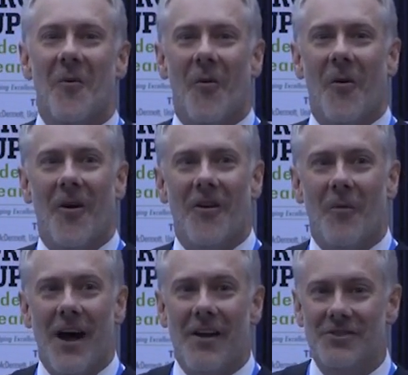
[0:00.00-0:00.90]
or
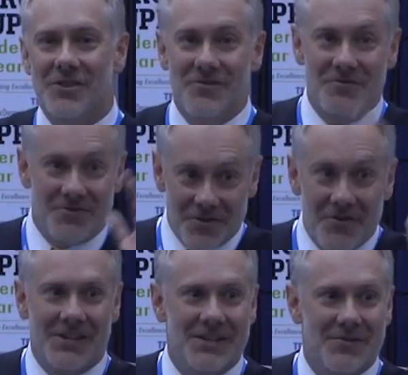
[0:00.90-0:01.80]
why don't you
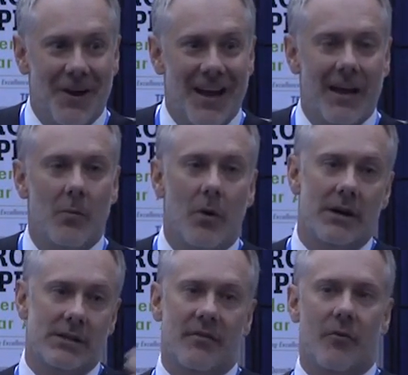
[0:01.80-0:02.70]
do it this way?
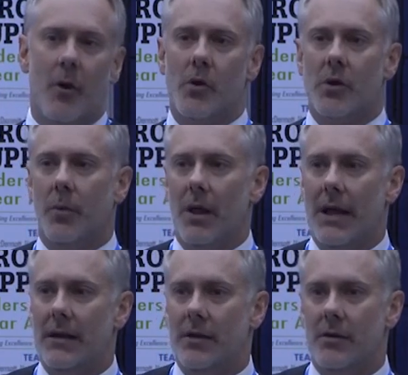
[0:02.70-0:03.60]
Whereas in a formal
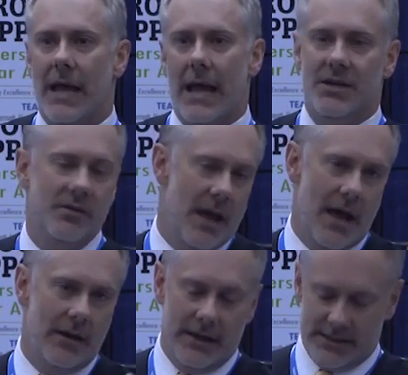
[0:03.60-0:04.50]
complaint, you can't do
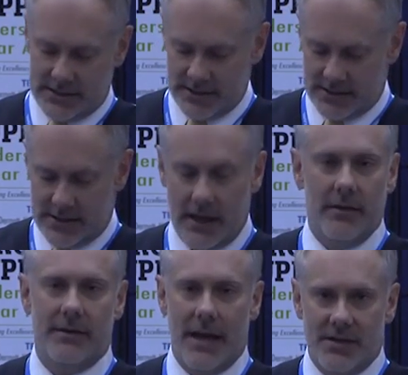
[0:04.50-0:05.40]
that. It's just,
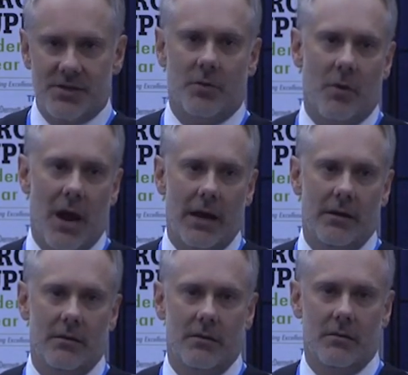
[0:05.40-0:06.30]
yes, you're right.
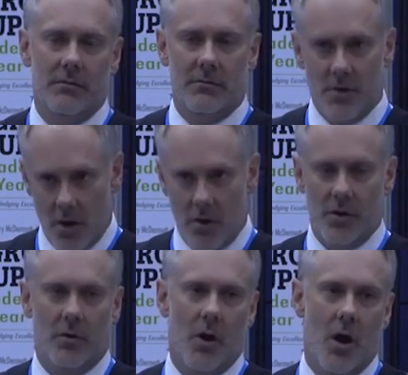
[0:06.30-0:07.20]
No,
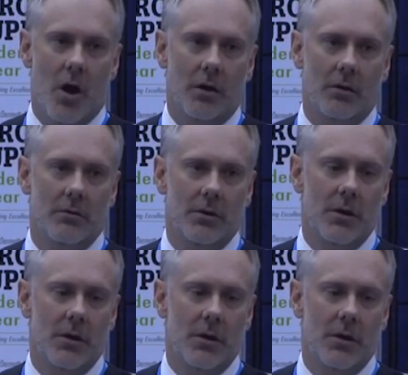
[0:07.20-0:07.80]
you're wrong.